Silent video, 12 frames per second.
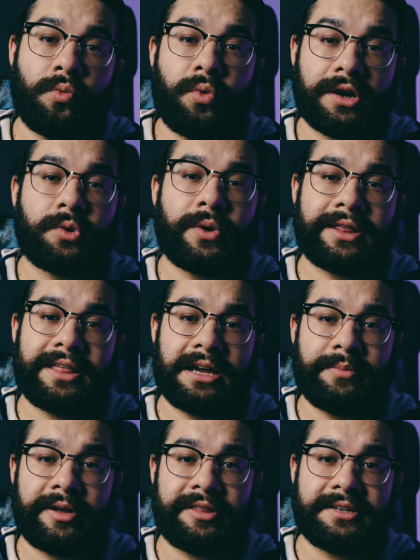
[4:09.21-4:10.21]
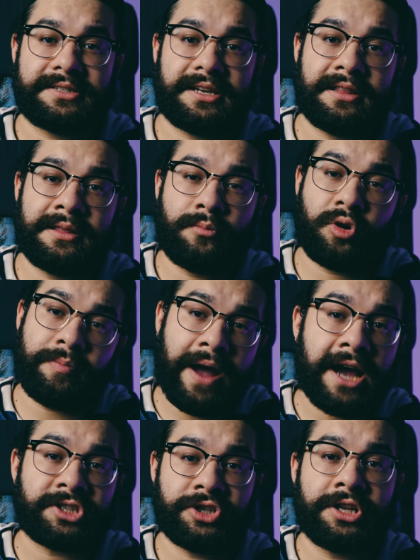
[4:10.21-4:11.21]
One quick thing about this, the more
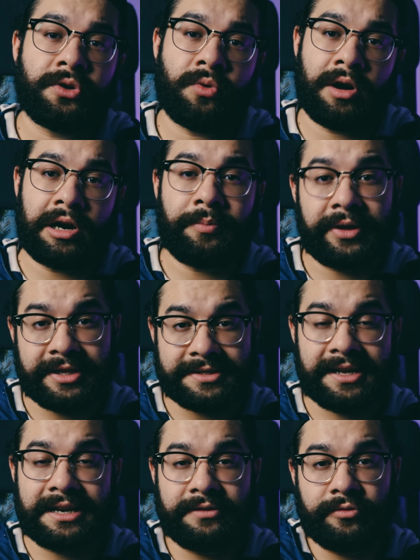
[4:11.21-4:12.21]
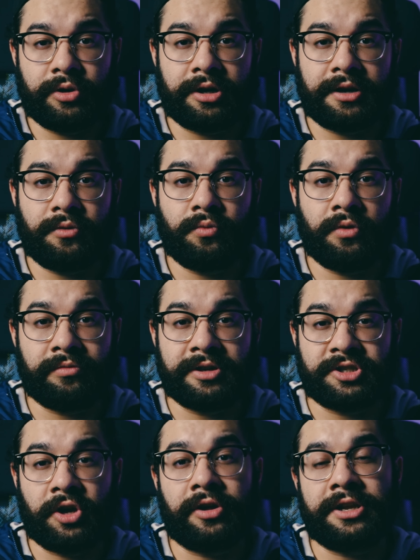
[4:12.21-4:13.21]
passionate you are about this line of work will
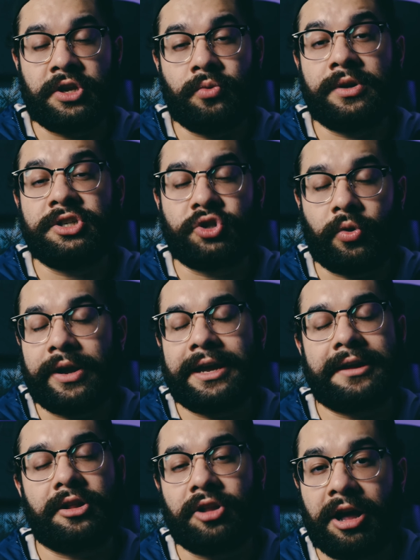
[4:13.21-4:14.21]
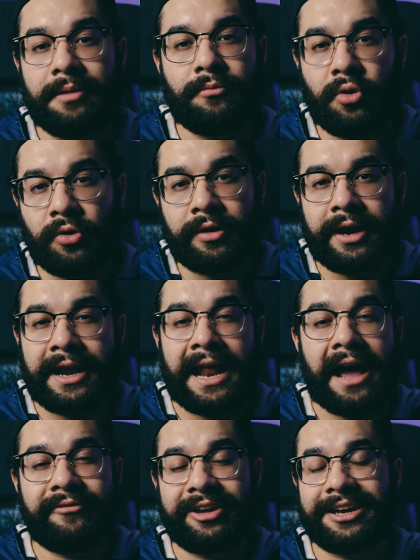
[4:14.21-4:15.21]
result in you enjoying it a lot more and
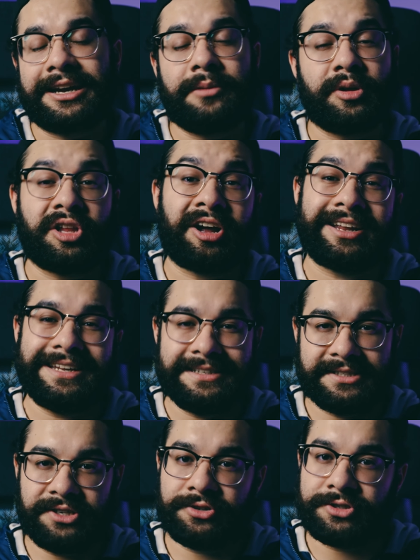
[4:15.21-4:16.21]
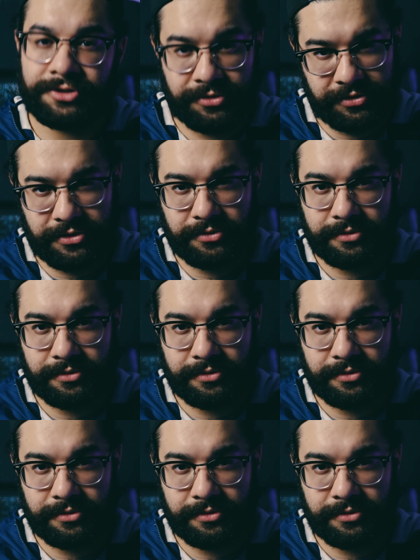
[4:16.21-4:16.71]
having it come a lot easier to you.